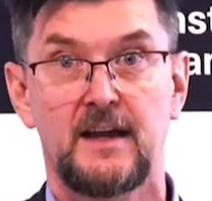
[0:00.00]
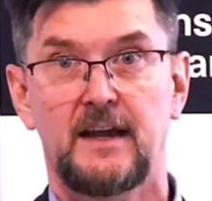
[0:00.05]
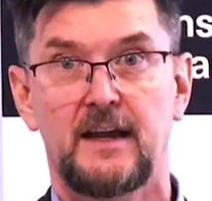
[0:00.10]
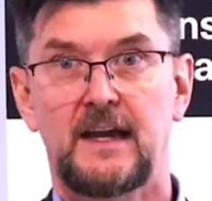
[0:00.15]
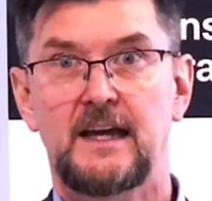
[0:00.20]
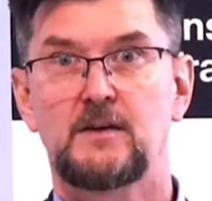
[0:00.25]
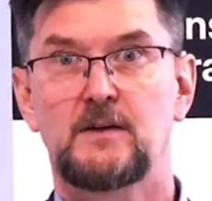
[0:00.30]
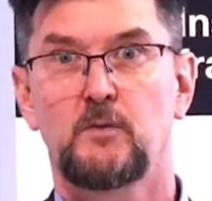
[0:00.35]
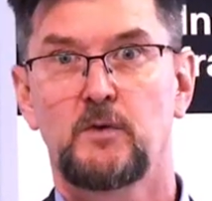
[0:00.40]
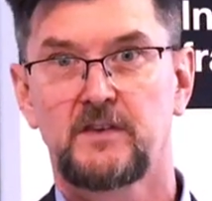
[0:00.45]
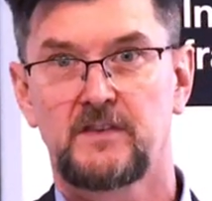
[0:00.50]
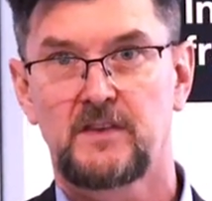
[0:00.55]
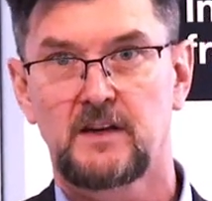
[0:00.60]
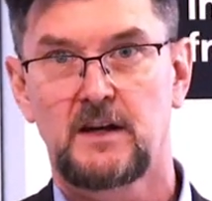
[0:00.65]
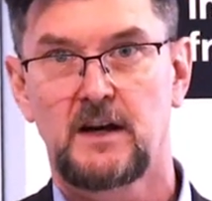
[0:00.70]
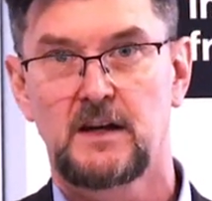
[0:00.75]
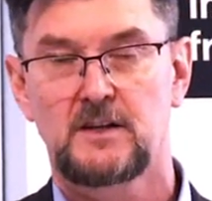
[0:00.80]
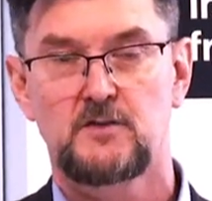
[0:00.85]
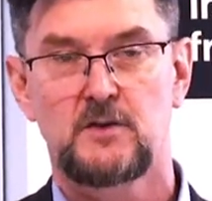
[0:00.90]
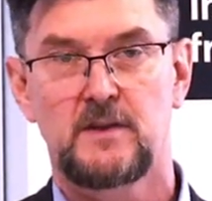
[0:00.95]
It was the
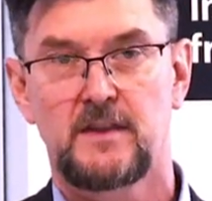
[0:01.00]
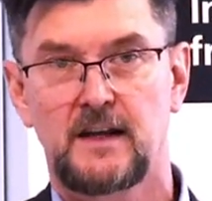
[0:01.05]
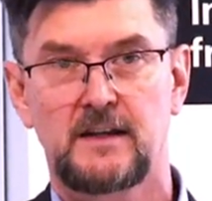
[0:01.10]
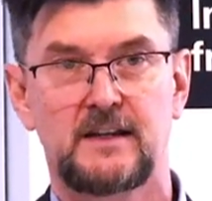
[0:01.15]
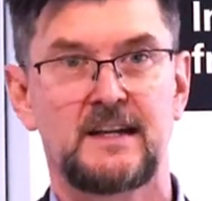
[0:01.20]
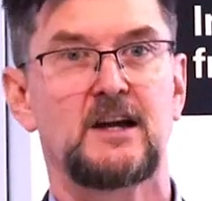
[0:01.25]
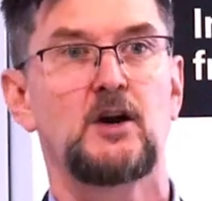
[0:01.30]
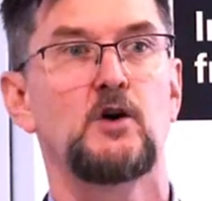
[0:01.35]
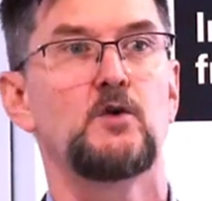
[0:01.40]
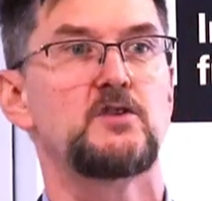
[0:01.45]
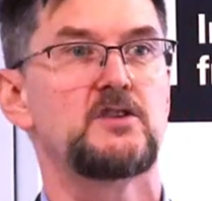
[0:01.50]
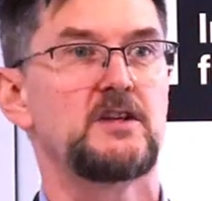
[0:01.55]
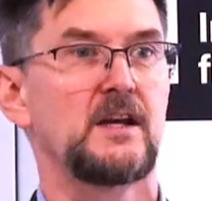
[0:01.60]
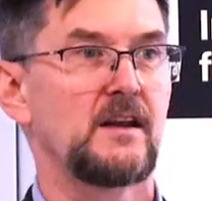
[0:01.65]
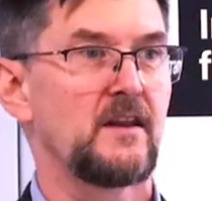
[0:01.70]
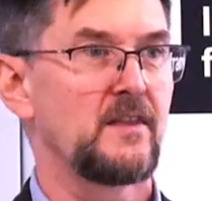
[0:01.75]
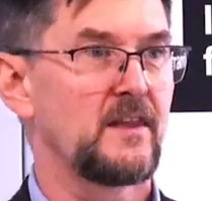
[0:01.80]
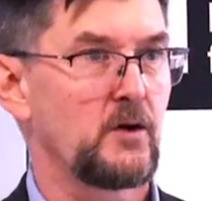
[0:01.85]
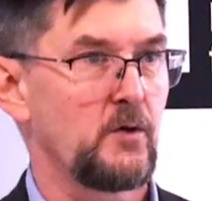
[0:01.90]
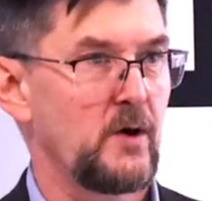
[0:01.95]
country that
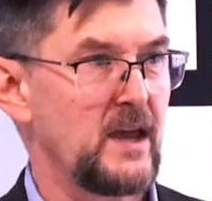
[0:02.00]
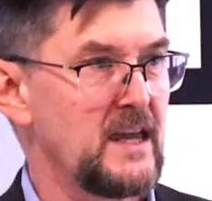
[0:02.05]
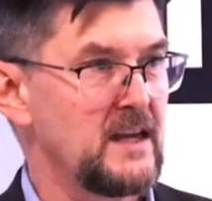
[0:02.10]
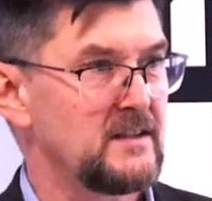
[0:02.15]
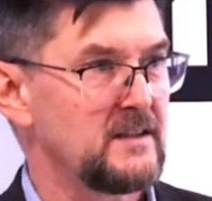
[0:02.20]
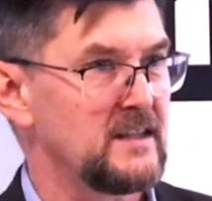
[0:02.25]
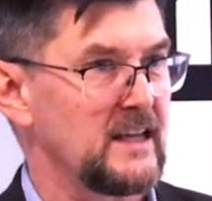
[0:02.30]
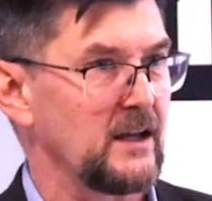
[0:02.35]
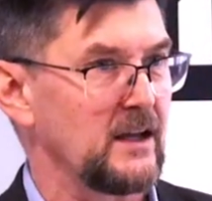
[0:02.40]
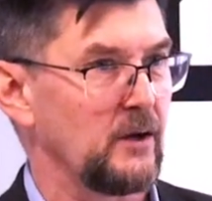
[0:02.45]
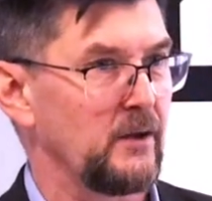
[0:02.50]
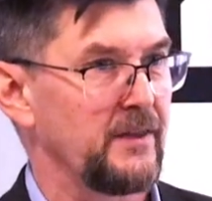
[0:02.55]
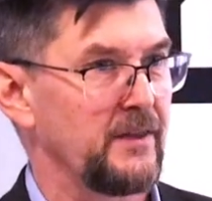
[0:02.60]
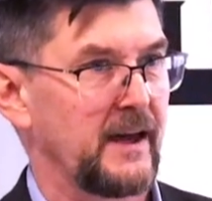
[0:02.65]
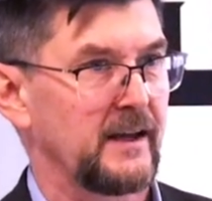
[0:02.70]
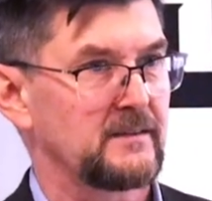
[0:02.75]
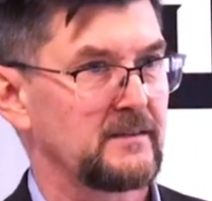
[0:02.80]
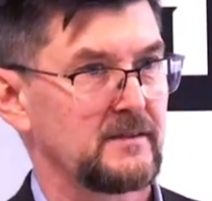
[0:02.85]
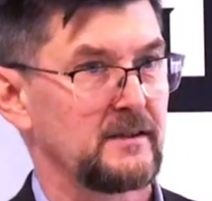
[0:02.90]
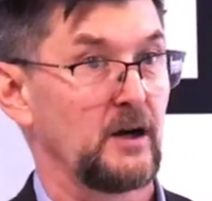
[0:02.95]
negotiated the grain deal
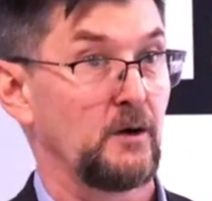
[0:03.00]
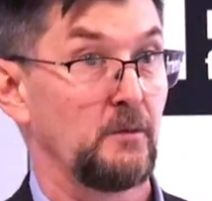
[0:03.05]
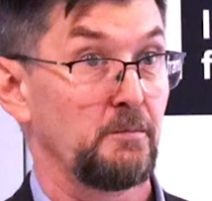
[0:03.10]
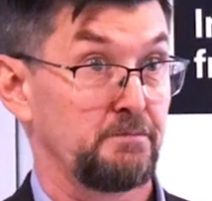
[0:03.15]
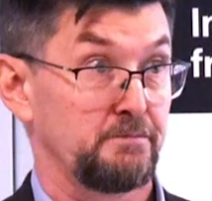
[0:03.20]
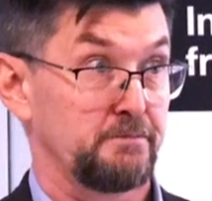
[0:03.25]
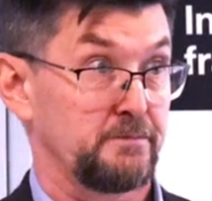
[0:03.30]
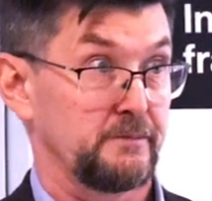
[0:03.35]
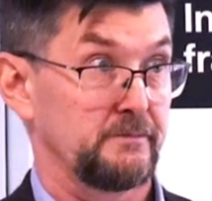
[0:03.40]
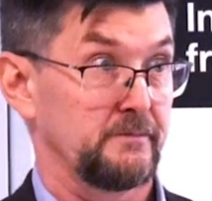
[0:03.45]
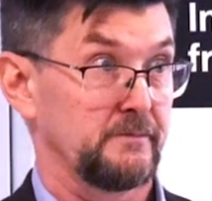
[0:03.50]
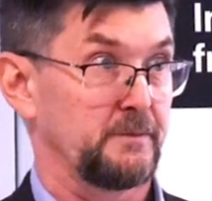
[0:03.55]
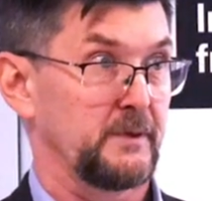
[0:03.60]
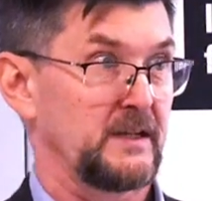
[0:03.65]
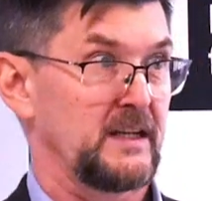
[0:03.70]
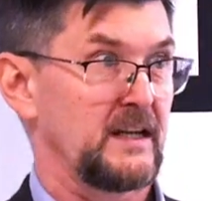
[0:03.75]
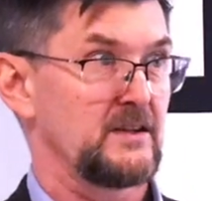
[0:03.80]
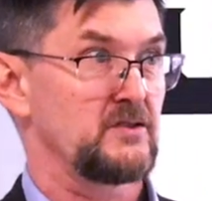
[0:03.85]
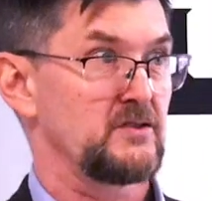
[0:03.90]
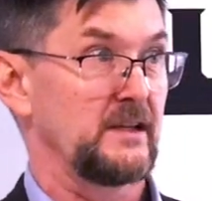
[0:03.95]
that, you know,
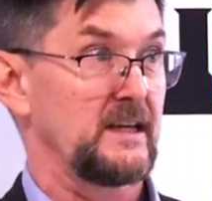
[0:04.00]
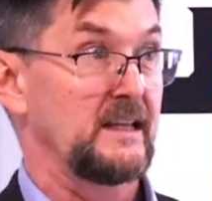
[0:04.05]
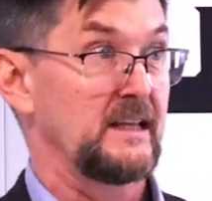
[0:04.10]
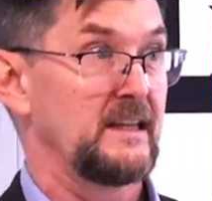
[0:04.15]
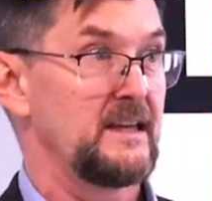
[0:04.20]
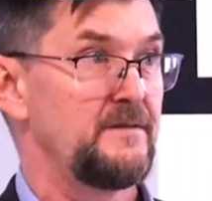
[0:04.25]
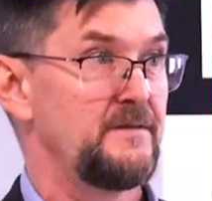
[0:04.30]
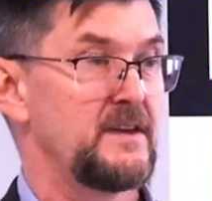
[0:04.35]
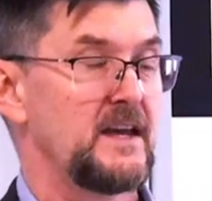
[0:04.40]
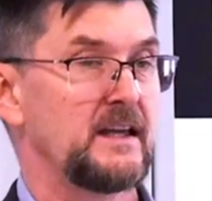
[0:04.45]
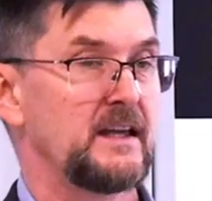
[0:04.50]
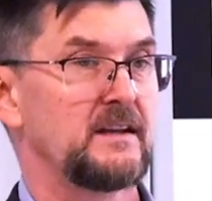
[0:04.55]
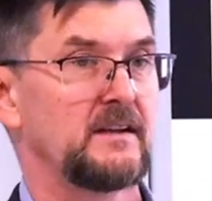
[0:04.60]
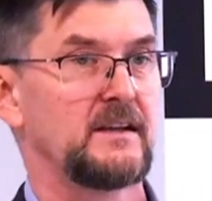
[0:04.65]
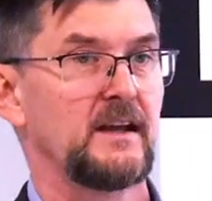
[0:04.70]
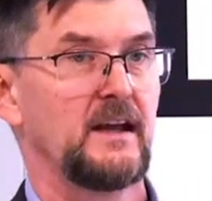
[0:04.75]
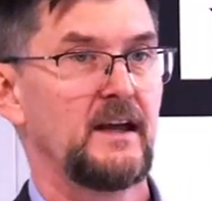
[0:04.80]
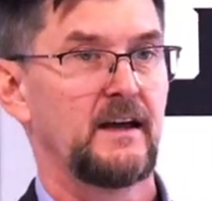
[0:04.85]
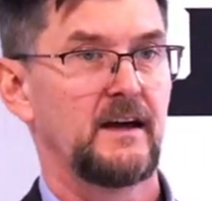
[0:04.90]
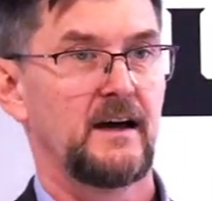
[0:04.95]
potentially alleviated
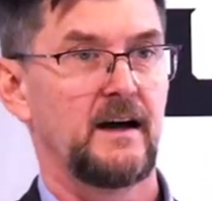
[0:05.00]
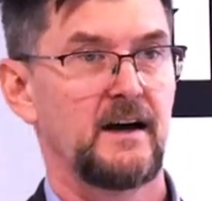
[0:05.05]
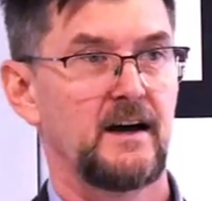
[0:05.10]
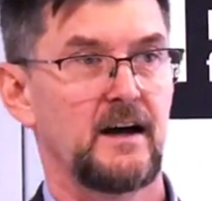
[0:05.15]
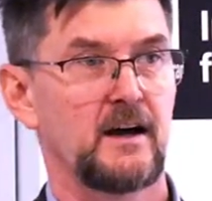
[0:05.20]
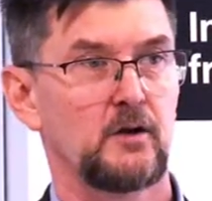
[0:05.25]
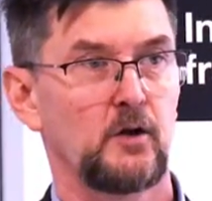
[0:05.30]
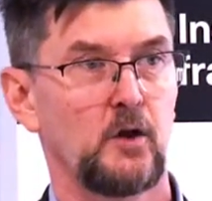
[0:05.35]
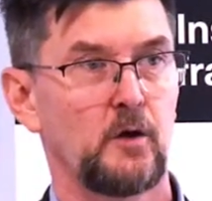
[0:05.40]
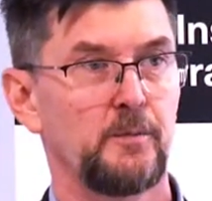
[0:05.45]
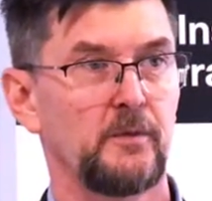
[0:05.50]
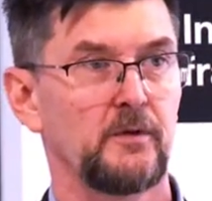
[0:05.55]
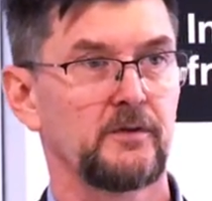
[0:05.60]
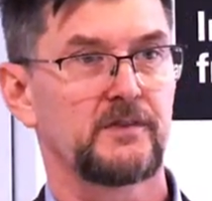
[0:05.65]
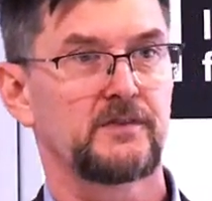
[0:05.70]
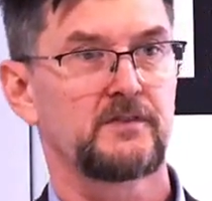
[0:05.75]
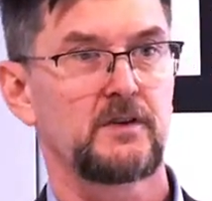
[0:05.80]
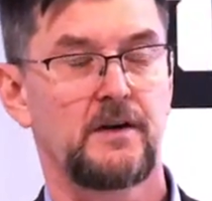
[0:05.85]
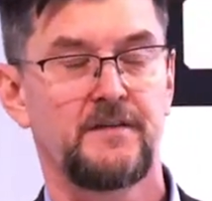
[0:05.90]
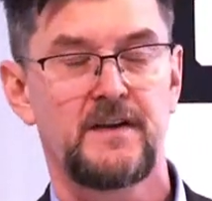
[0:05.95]
a global
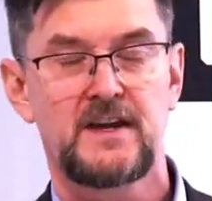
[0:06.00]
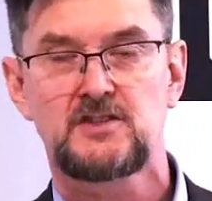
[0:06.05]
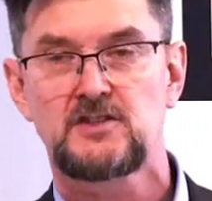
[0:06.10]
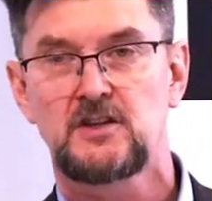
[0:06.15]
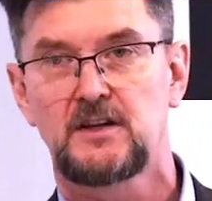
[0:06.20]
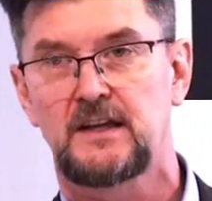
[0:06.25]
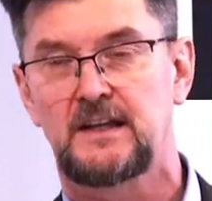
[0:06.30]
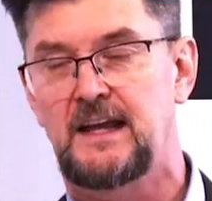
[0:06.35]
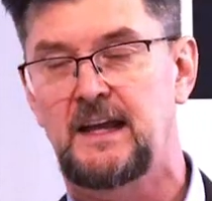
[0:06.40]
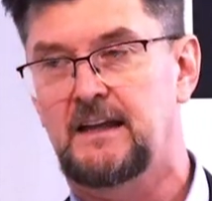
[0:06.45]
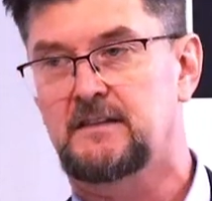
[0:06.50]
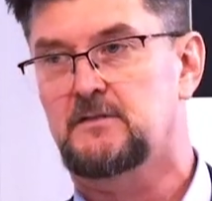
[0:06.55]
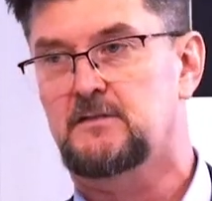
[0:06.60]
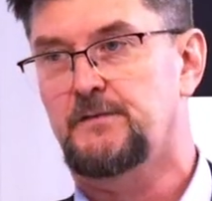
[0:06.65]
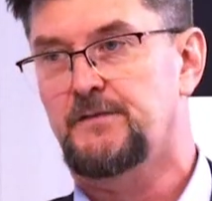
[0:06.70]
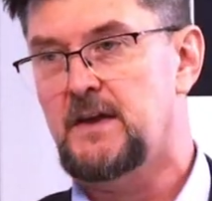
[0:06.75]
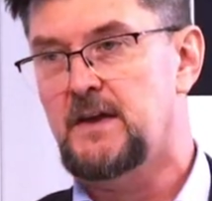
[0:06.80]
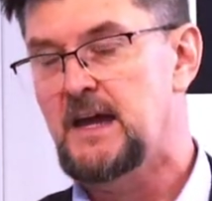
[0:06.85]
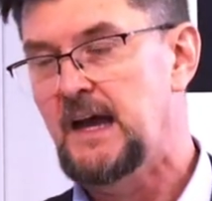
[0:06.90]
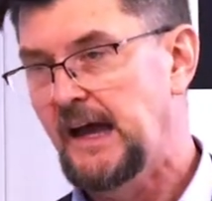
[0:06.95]
starvation
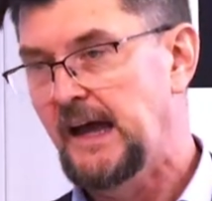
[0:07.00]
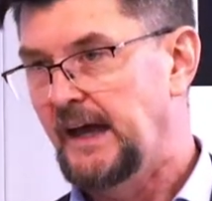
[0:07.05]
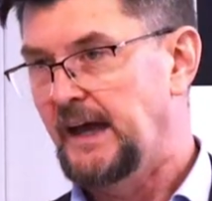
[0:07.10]
catastrophe.